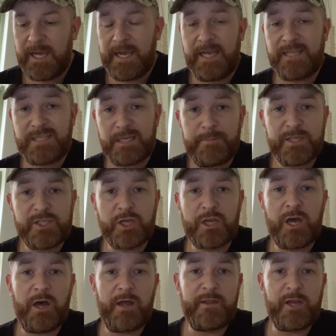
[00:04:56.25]
He did miss the
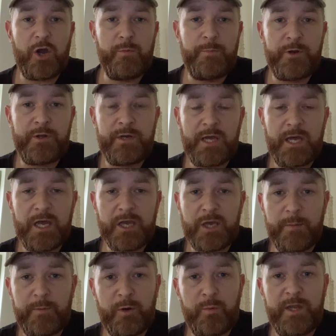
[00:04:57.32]
cut at the Open a
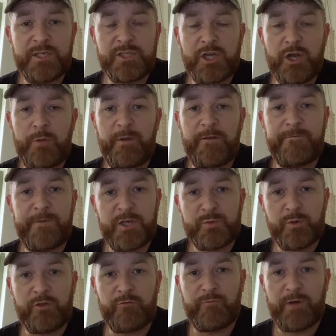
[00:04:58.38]
couple of weeks ago, but he finished
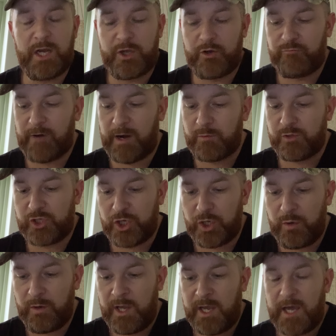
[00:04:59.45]
with a really good round
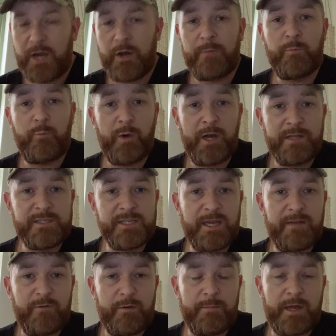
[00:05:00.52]
two, and I'm willing to
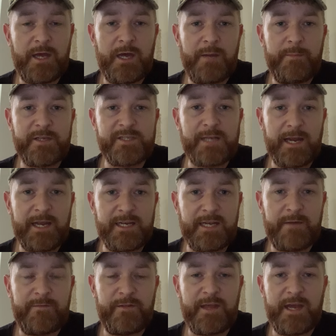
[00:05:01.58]
give him a second
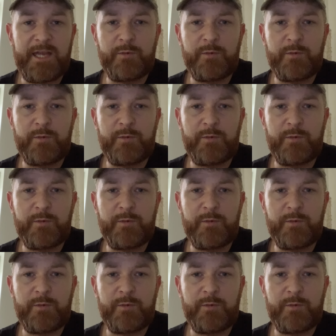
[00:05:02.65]
effort there.